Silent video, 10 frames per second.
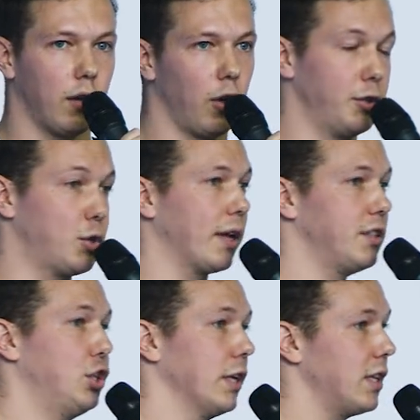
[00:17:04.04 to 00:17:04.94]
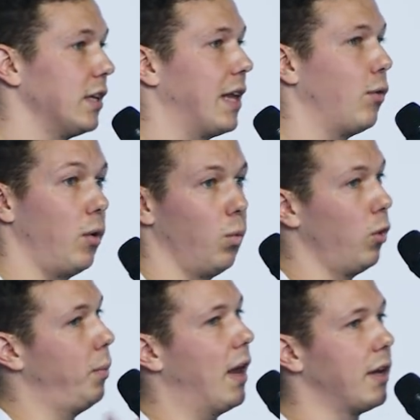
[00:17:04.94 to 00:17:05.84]
contracts just as they
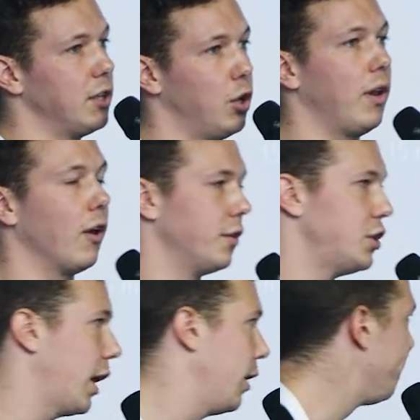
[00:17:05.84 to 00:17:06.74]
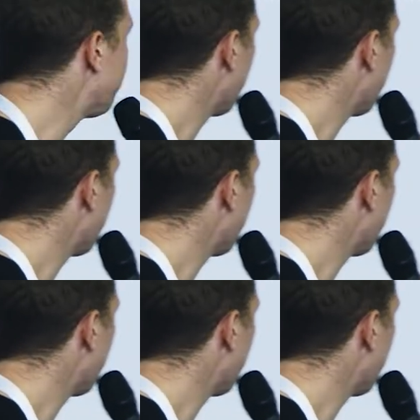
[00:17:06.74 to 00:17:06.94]
would be executing on chain.